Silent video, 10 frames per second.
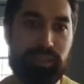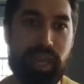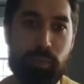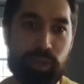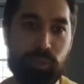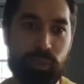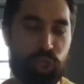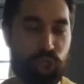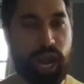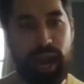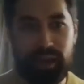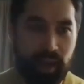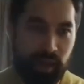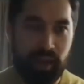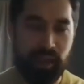neighbors with
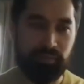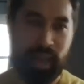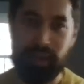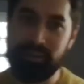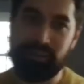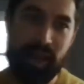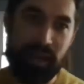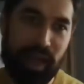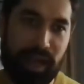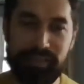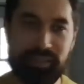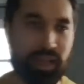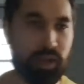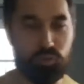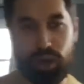China, Afghanistan,
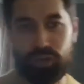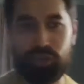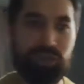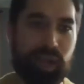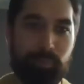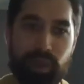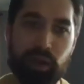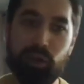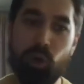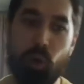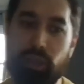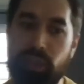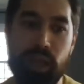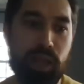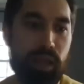Kazakhstan, Russia is up there north.
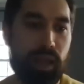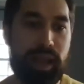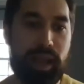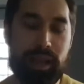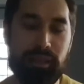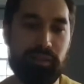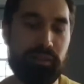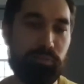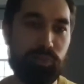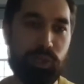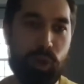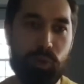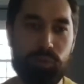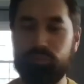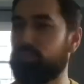And
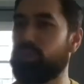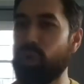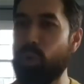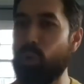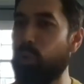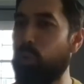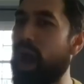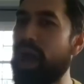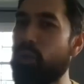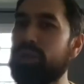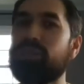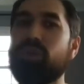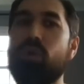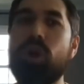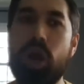so what's
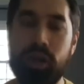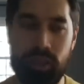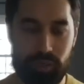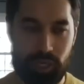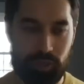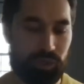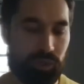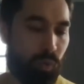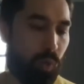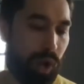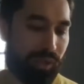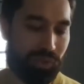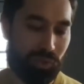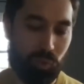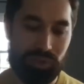going on in those countries, and
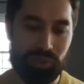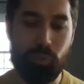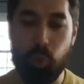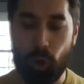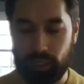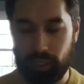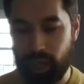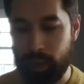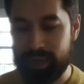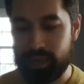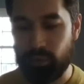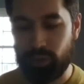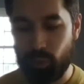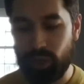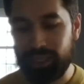what's important? I mean, the
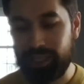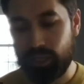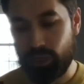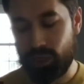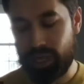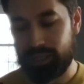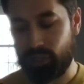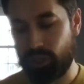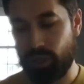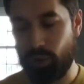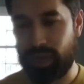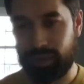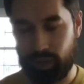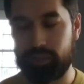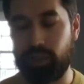one thing that you guys should know about
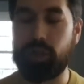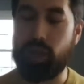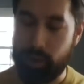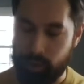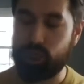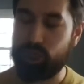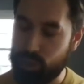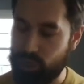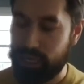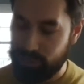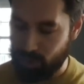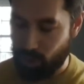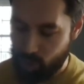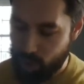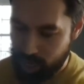Kyrgyzstan, and I'm sure you guys know